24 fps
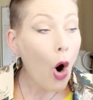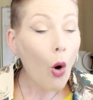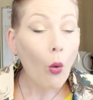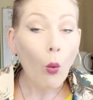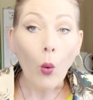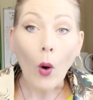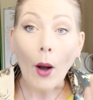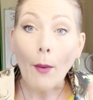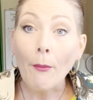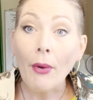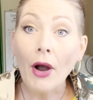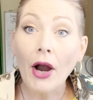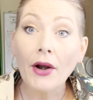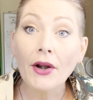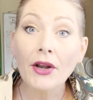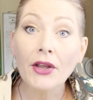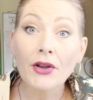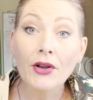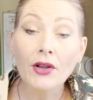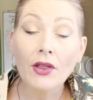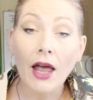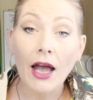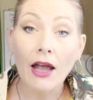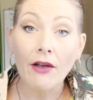What part of
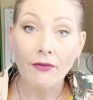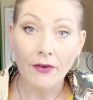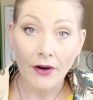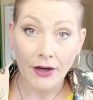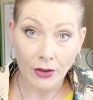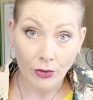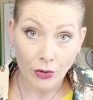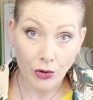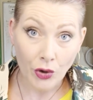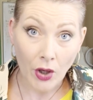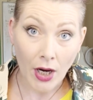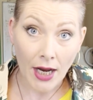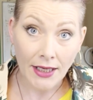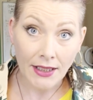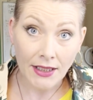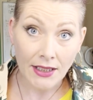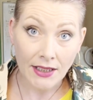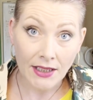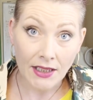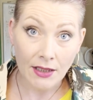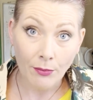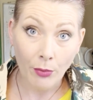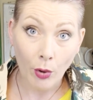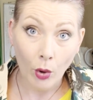your life are you trying to
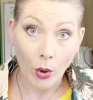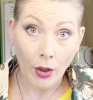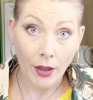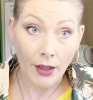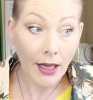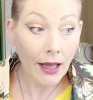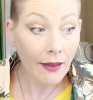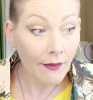support?